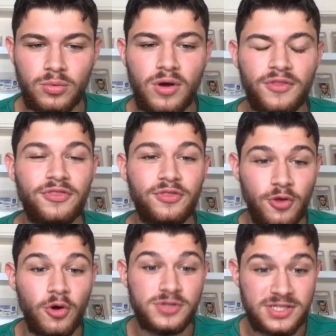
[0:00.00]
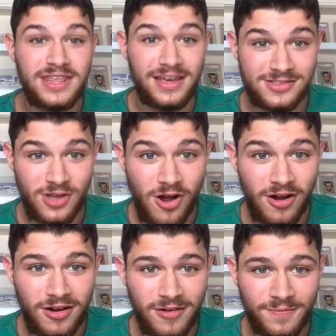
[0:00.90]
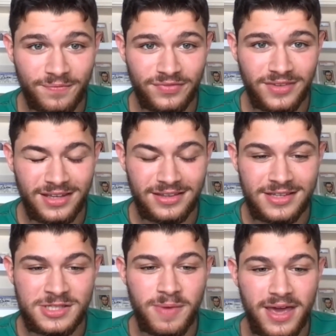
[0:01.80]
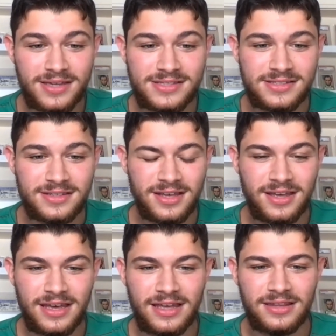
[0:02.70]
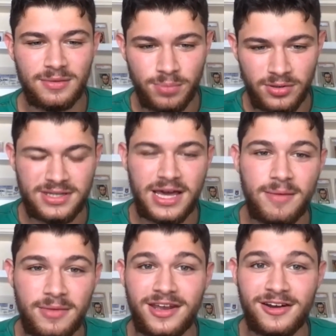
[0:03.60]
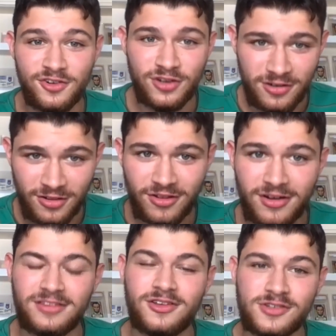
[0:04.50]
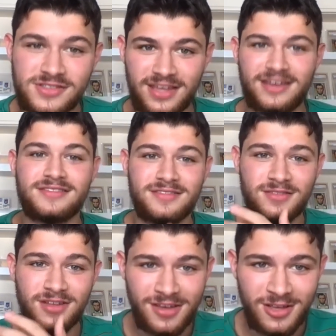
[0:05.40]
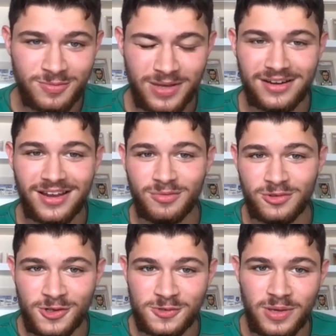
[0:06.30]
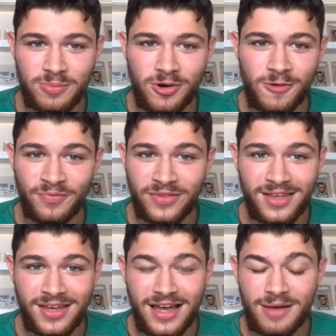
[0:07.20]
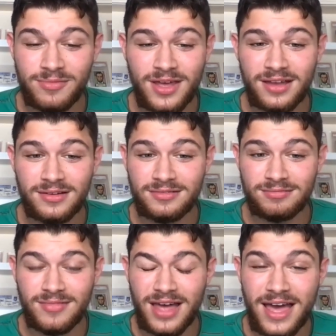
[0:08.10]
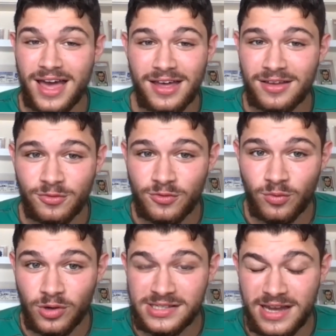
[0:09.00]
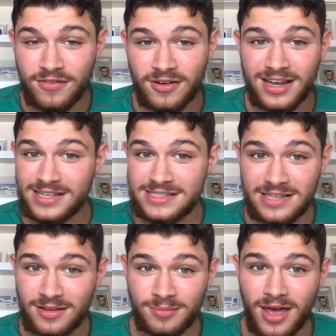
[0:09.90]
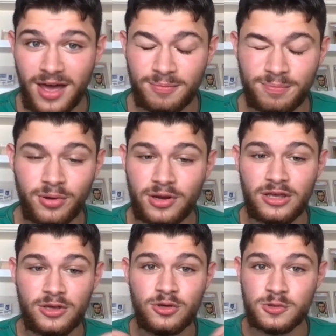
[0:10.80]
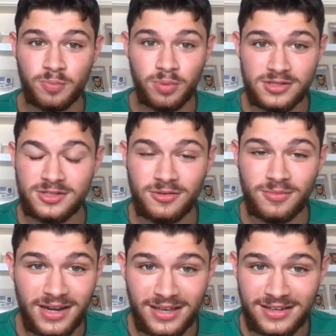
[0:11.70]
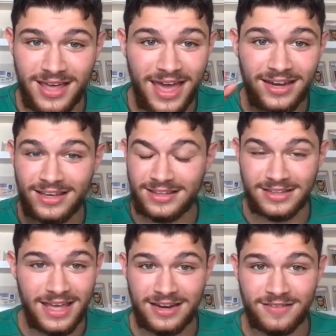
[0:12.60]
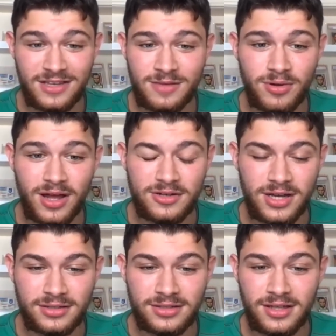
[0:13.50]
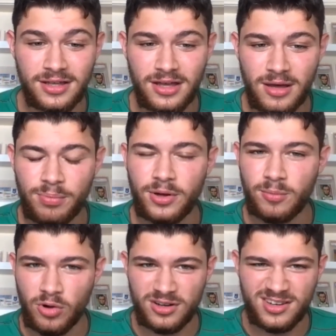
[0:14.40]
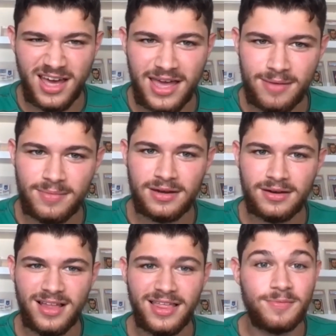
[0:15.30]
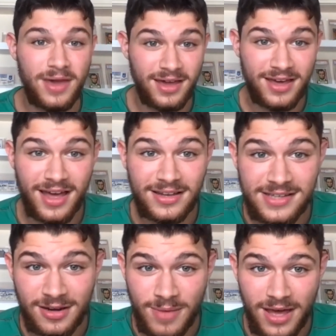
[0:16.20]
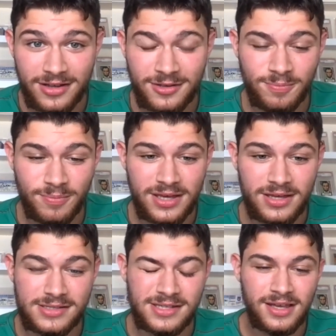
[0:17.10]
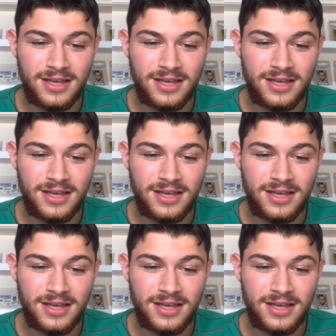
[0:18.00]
what those things are in this space and then put time and energy into learning those things and spend time with those people. I'm not I, was never and I still am not putting huge personal money into any NFT project. I'm putting more time and I like making content about it because